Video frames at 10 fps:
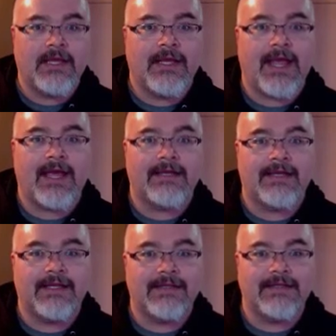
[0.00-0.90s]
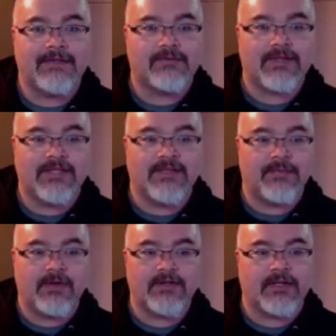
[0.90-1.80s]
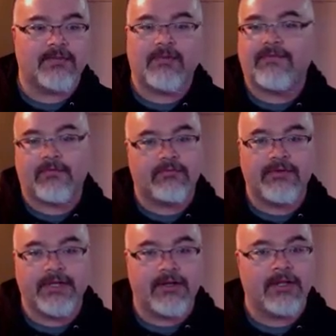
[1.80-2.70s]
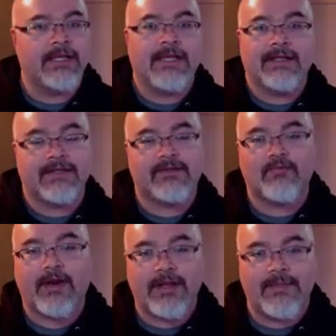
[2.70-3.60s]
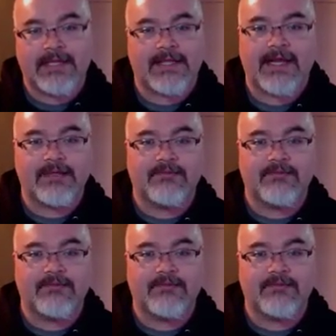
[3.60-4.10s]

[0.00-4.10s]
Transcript: and it deals with conspiracy. But for real, this is one of the best action